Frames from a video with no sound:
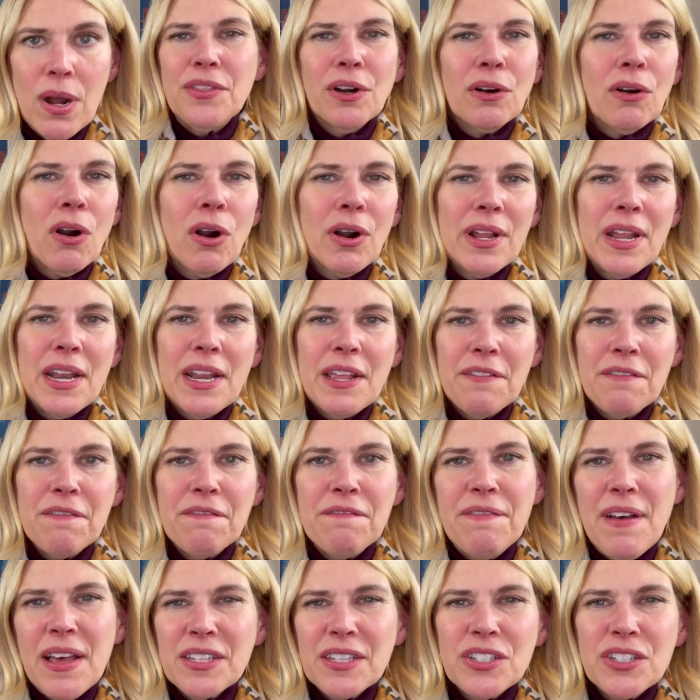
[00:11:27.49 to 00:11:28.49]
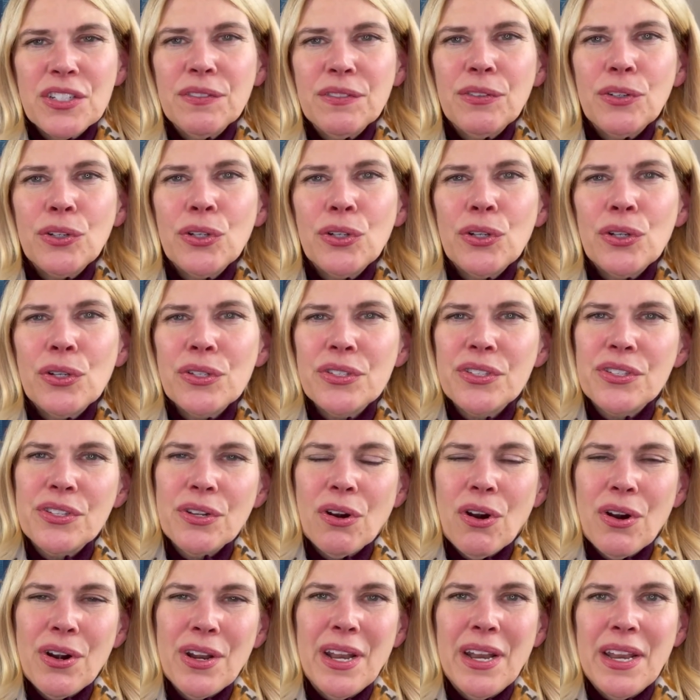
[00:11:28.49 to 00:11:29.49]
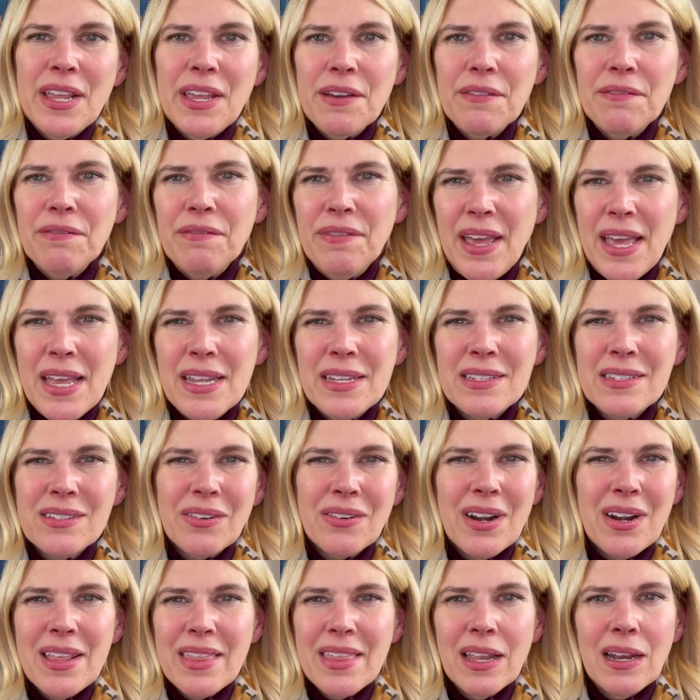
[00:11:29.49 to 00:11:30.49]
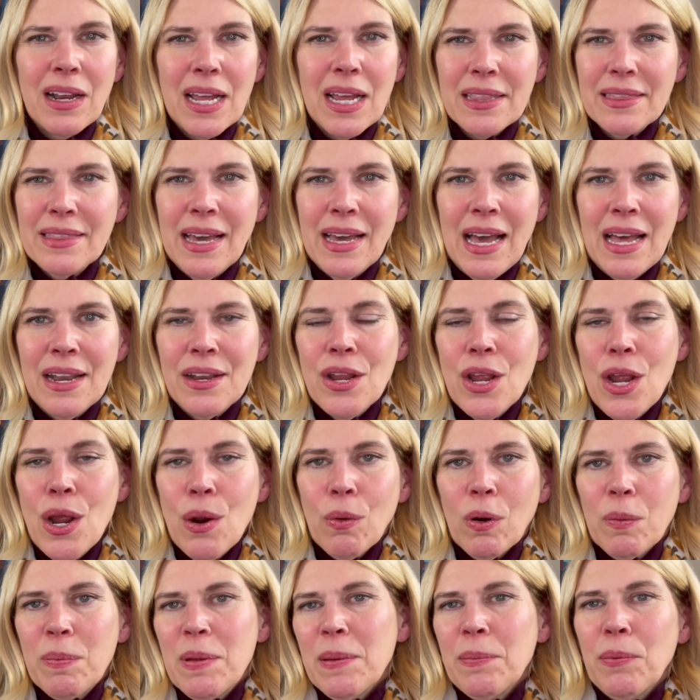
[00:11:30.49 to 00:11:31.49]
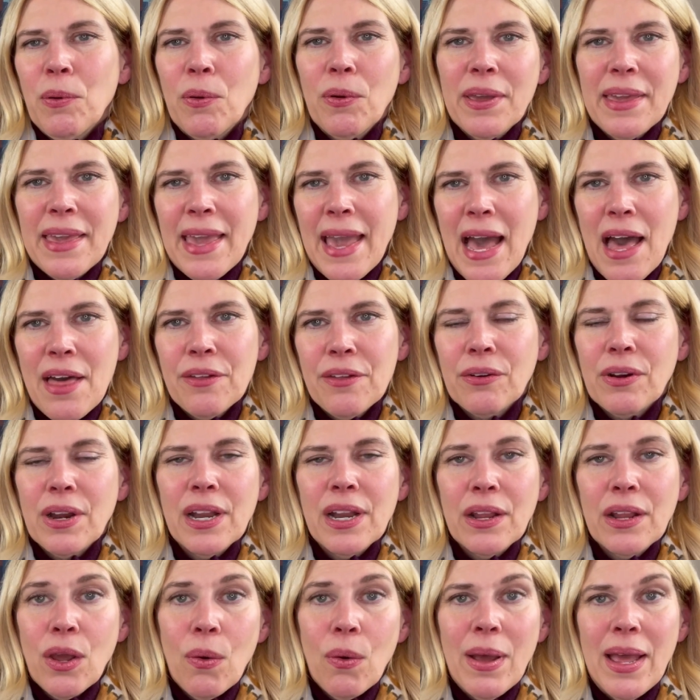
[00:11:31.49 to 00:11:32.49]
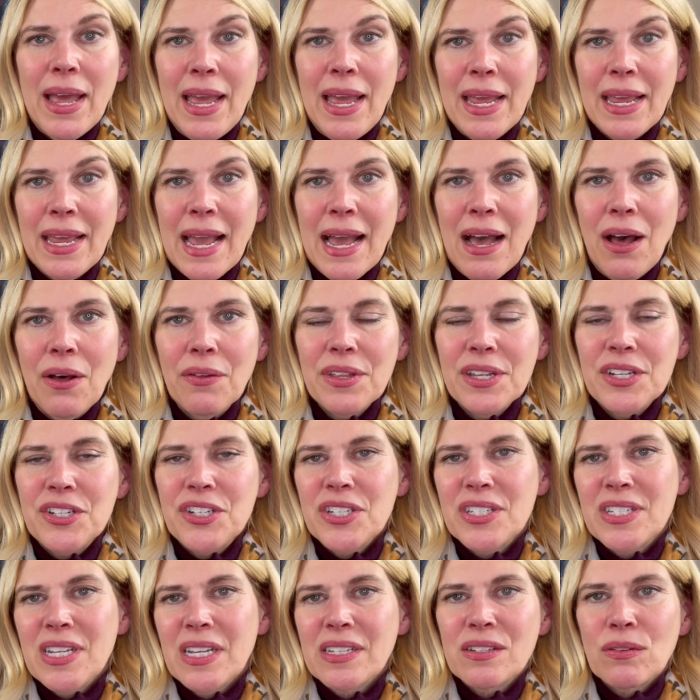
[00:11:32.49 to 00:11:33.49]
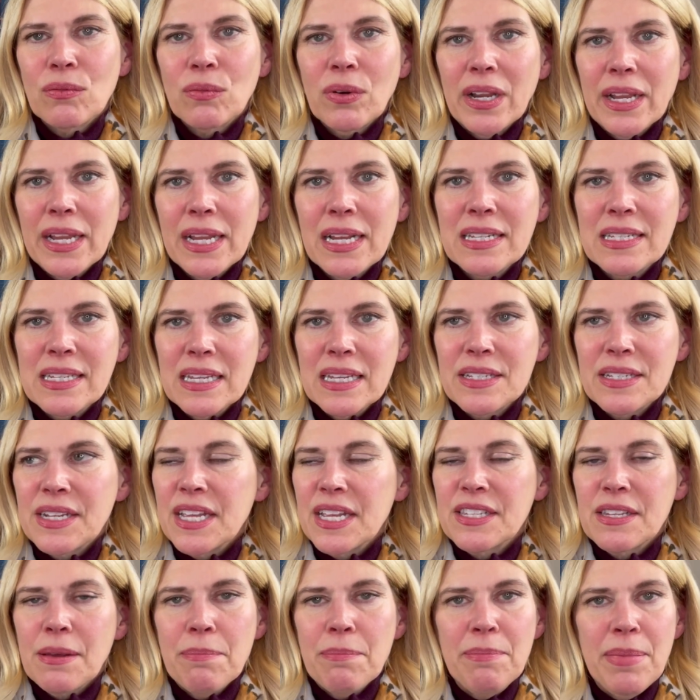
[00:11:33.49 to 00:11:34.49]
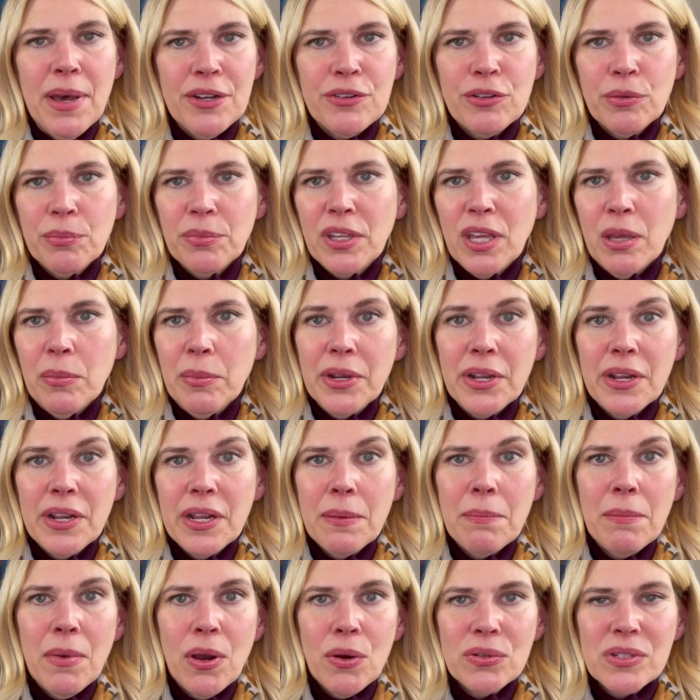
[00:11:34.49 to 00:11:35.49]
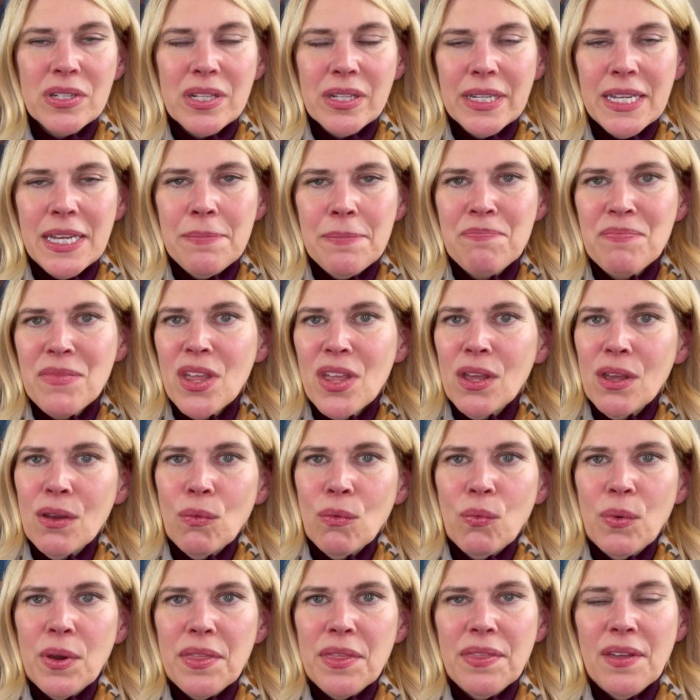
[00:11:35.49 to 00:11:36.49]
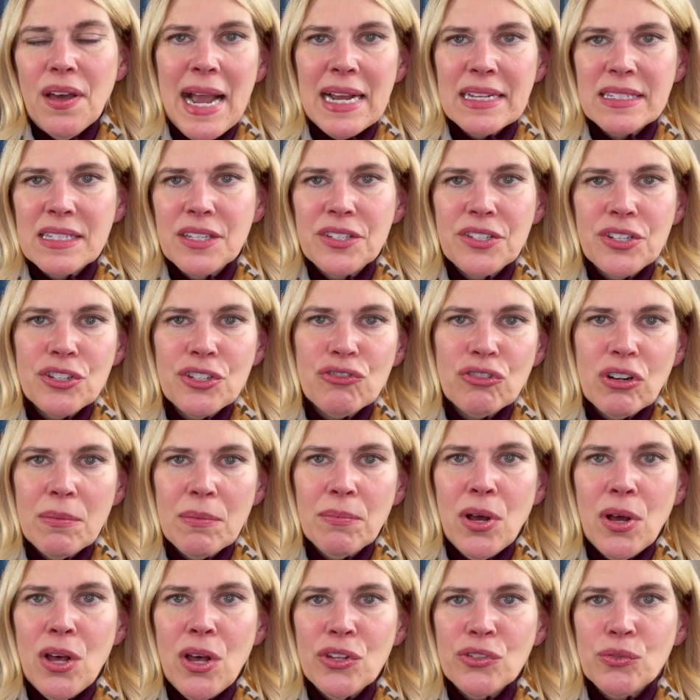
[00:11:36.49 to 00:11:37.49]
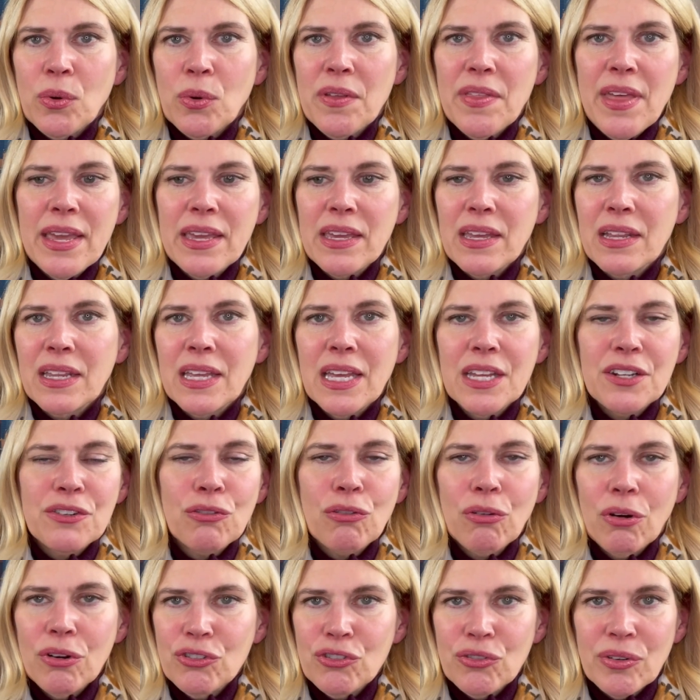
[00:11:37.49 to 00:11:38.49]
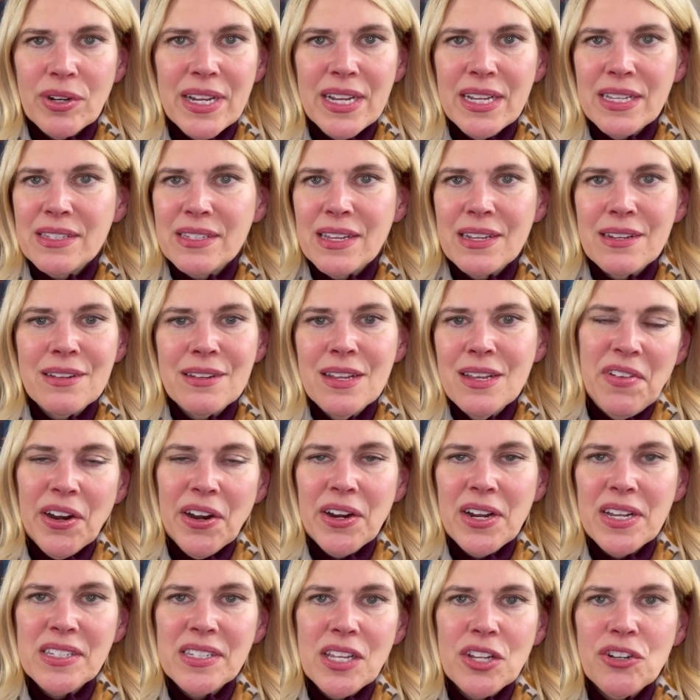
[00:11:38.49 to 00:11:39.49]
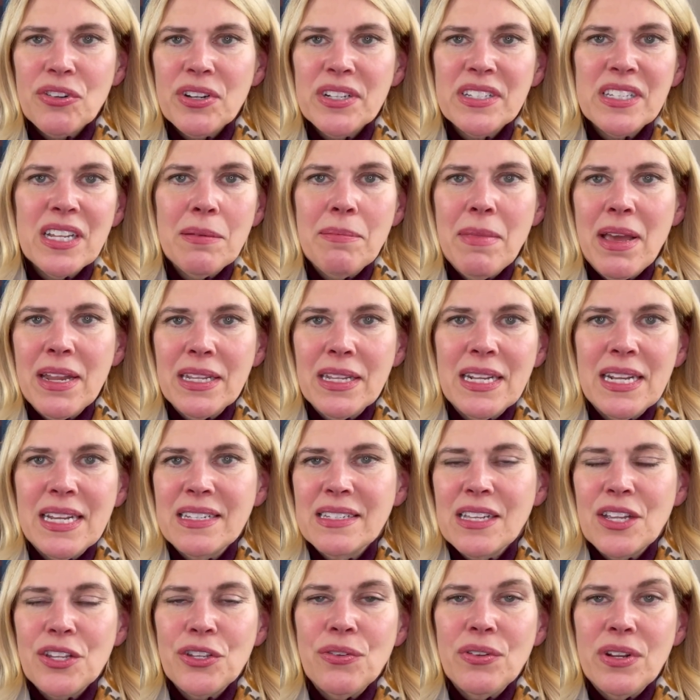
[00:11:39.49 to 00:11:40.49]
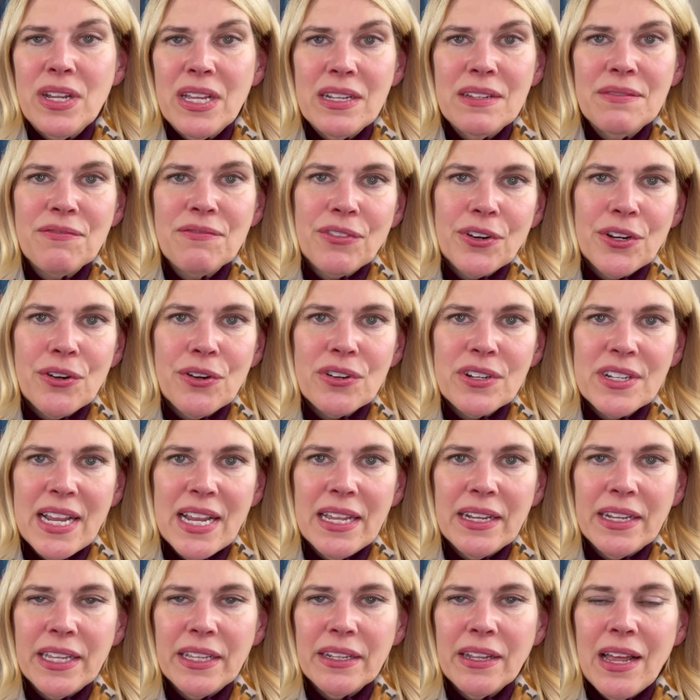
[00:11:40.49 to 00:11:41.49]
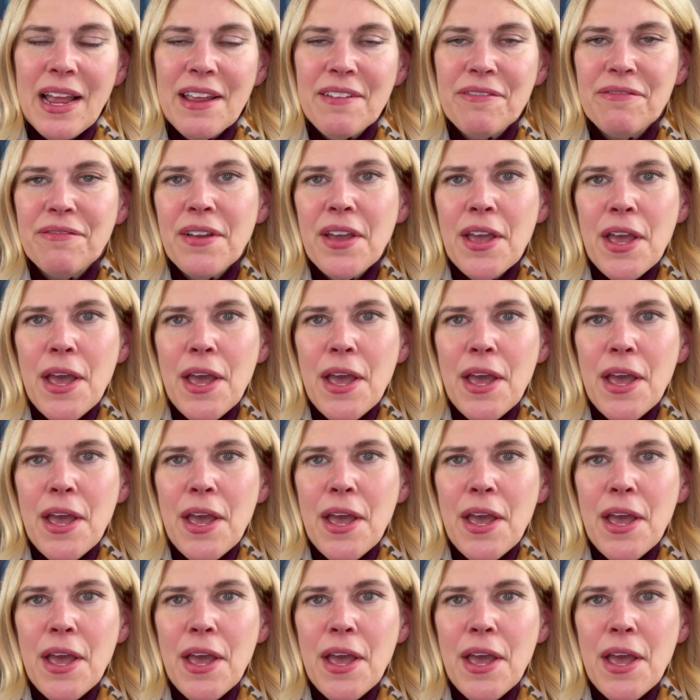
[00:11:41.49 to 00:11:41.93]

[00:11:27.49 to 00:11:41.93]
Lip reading: There aren't any festivals, there aren't any events or anything like that where people gather and go hang out. It just doesn't really exist. It's a bedroom community mostly, with access to strip malls where they can get groceries and various sundries and amenities that you need for your daily life.